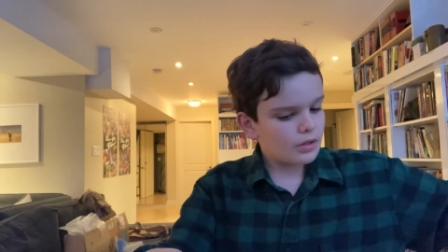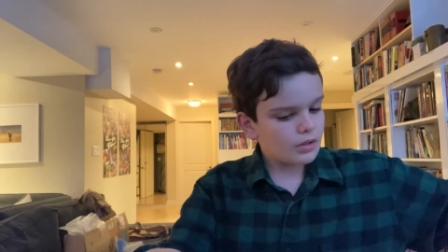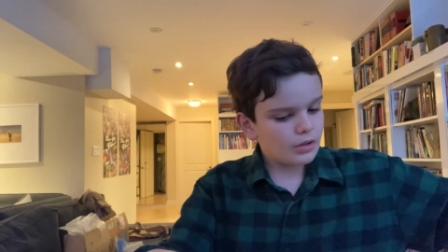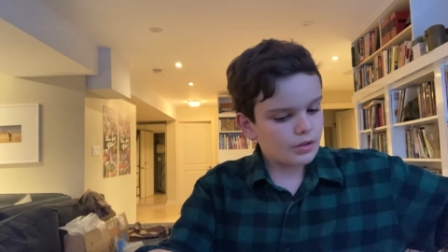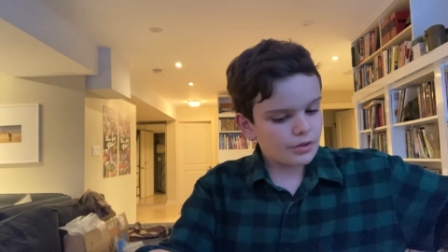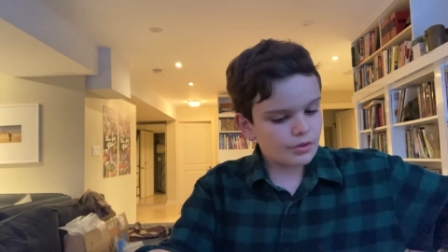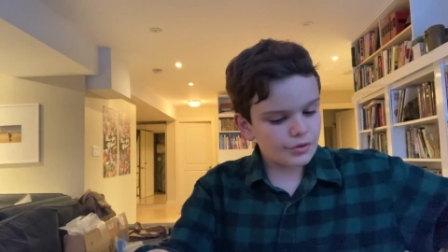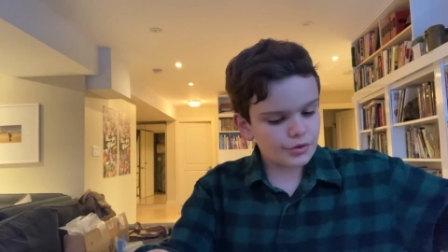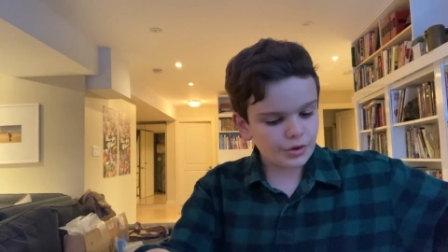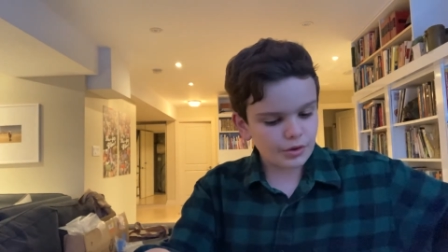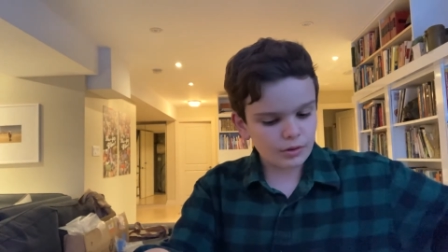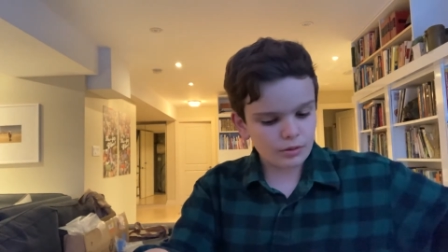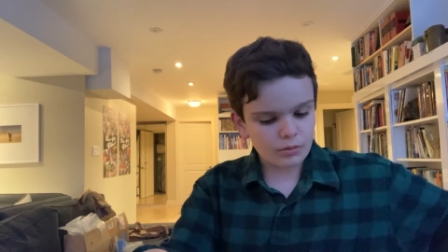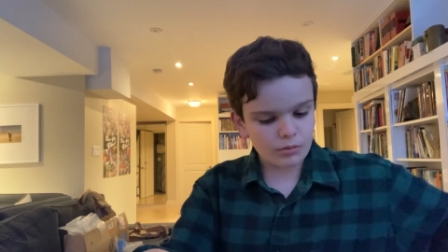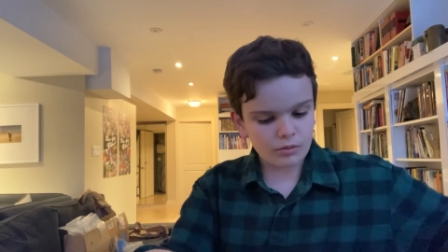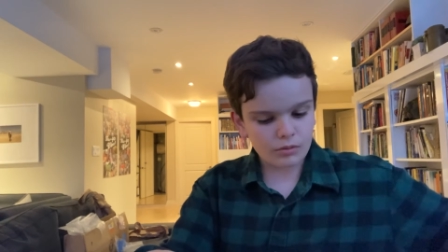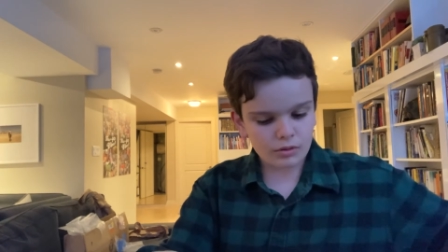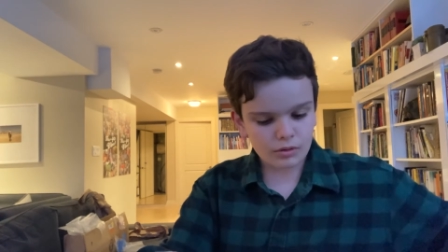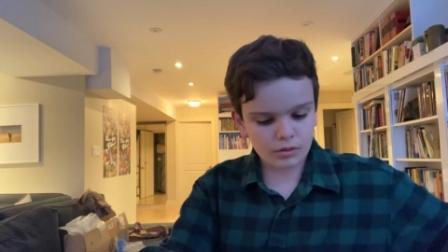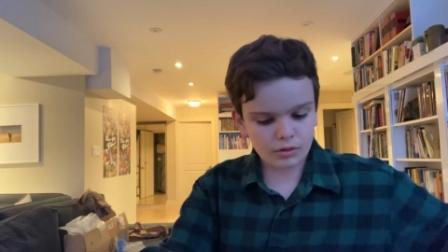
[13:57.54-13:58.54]
So,
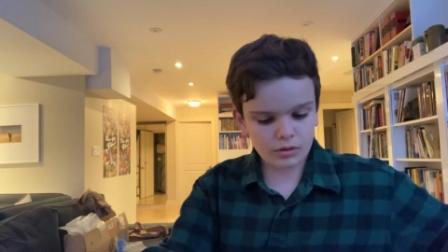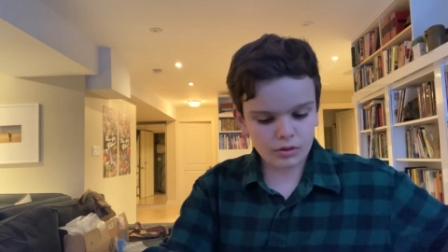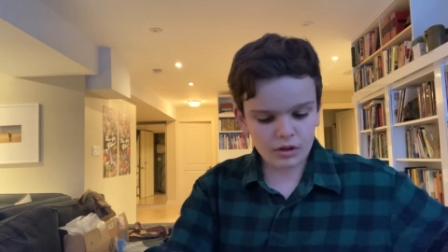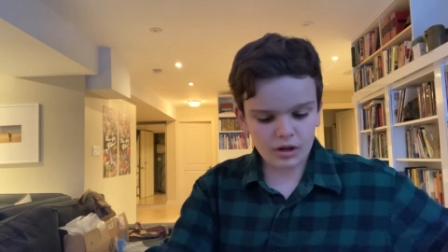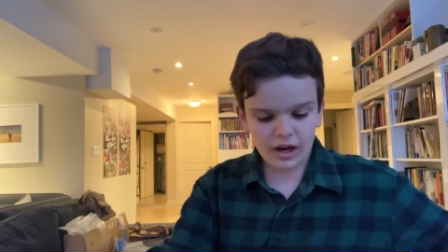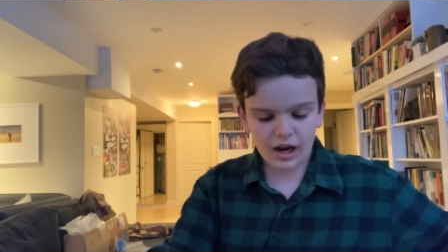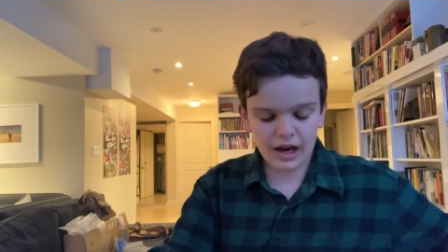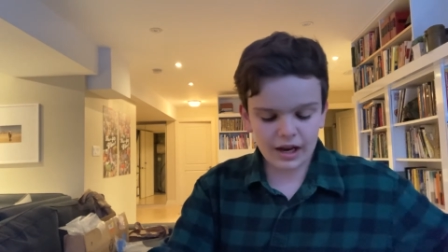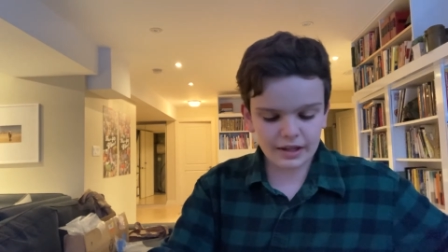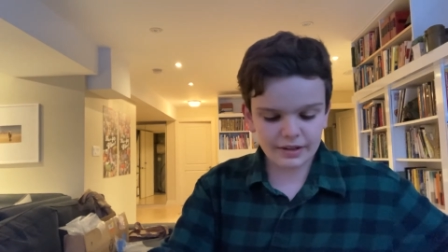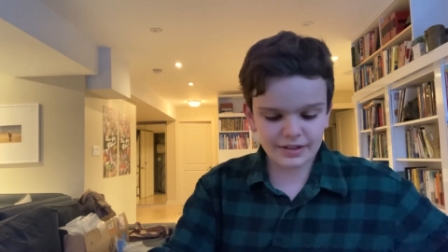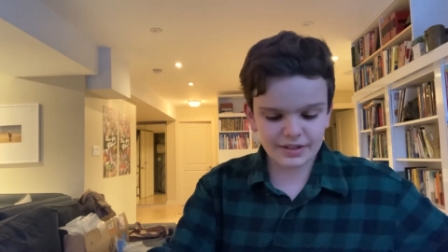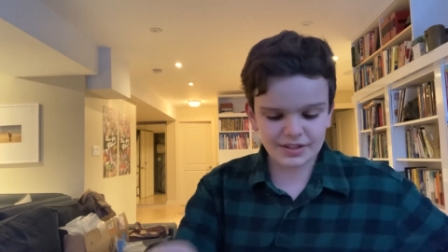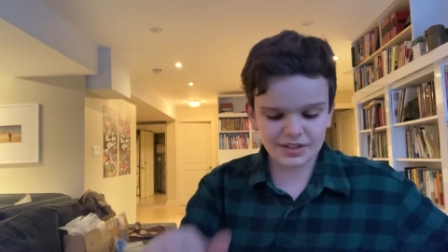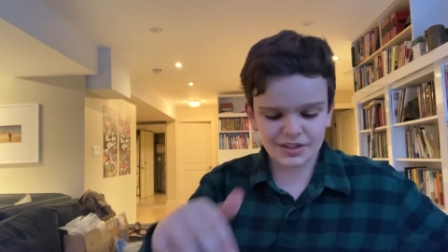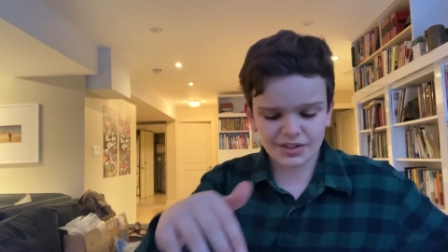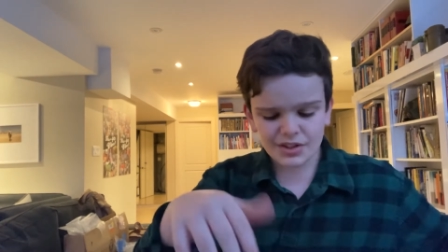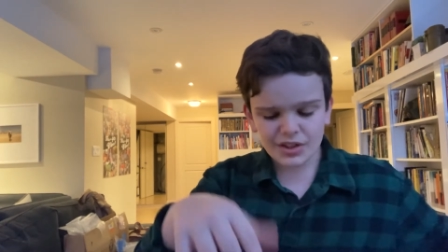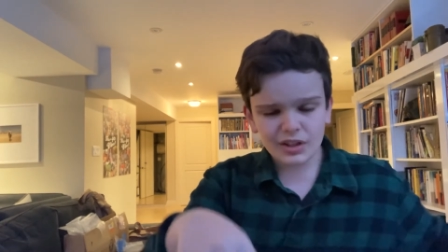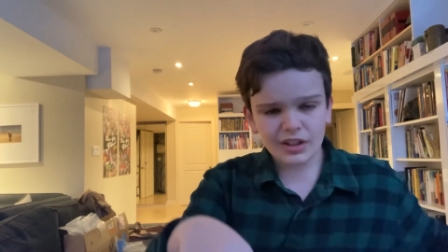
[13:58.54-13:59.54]
this
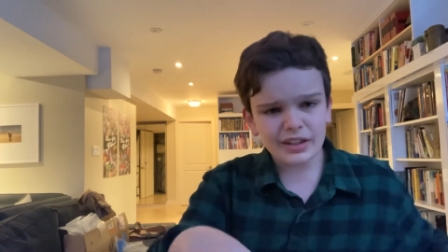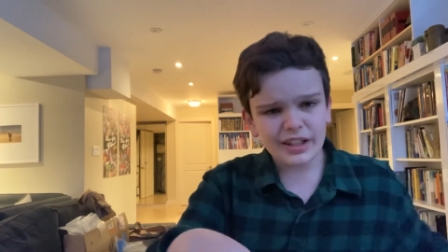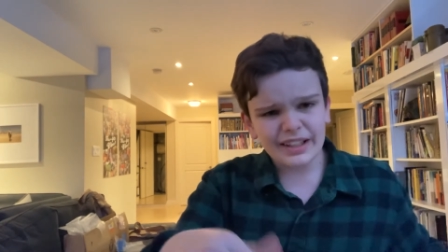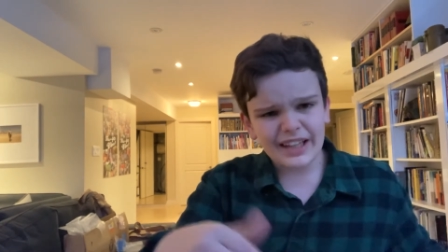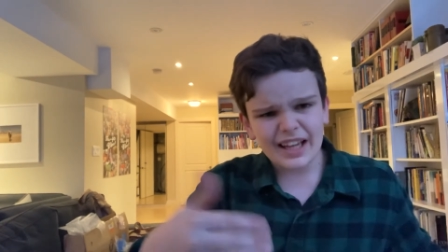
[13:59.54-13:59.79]
is solid, like,